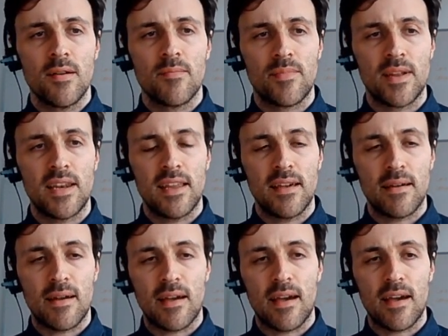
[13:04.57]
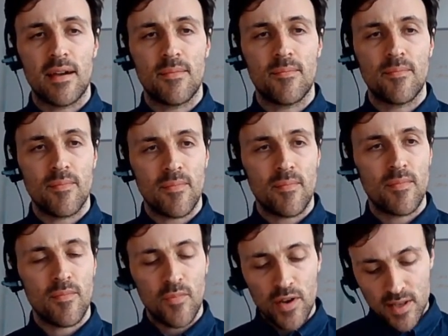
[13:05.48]
But um,
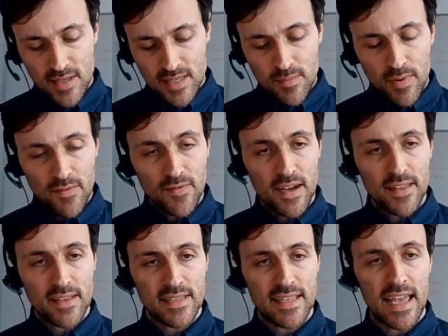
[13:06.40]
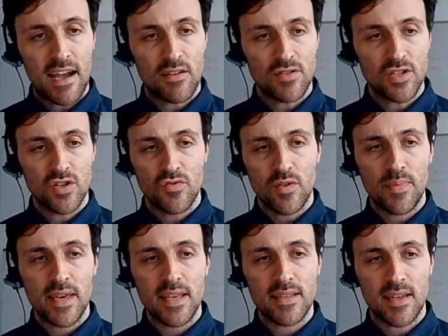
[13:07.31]
we could simplify this down just to
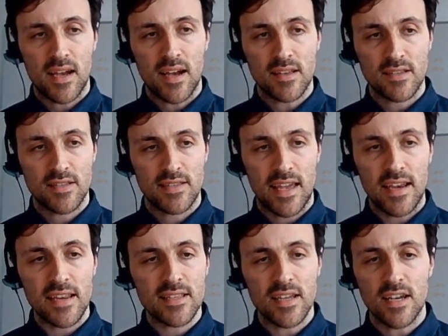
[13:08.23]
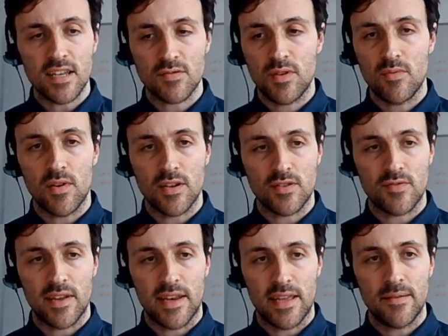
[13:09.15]
repeat tasks, any task we want,
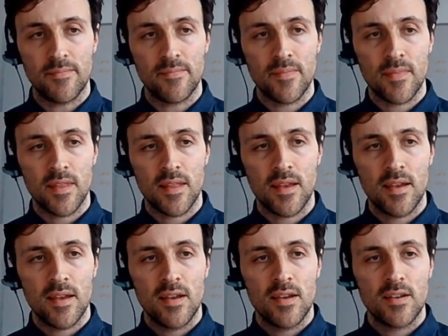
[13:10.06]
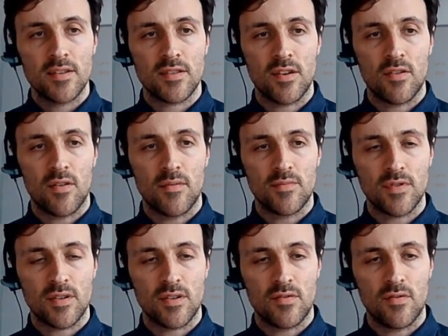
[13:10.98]
really. So I'm
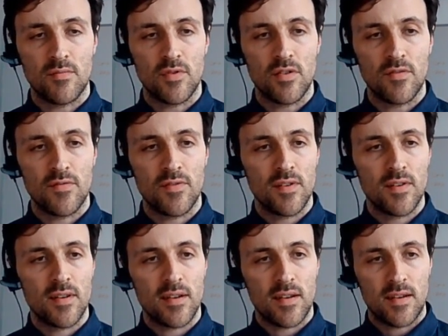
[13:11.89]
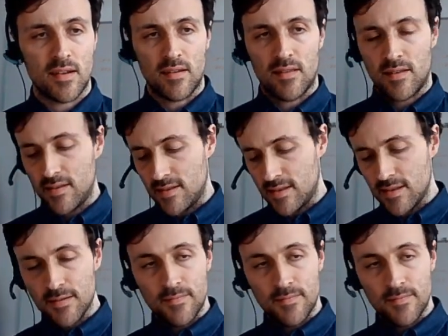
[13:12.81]
just going to remove uh, this.